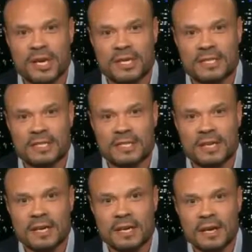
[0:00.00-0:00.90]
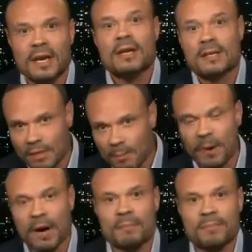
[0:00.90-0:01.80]
Justice?
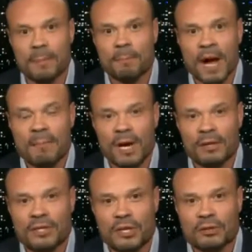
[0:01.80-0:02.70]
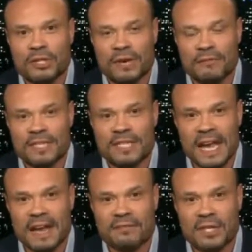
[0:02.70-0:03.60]
Bob Mueller's old chief of
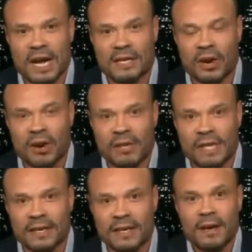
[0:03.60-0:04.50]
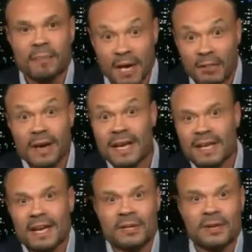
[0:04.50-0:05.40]
staff, John Carlin. By the
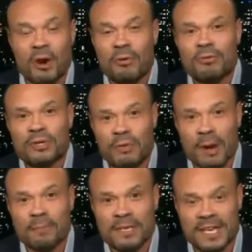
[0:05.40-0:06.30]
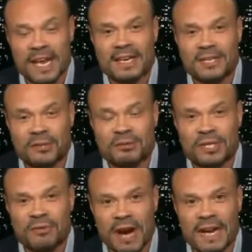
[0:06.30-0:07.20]
way, you know who's representing
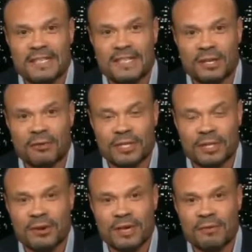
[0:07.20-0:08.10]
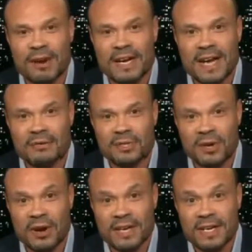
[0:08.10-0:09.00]
Susan Rice as her attorney right now,
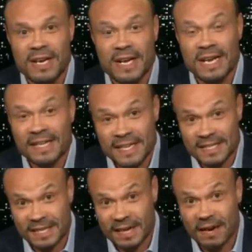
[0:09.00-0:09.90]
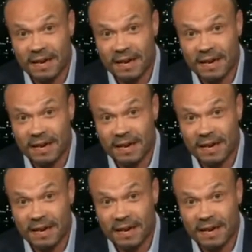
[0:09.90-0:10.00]
Sean? In this,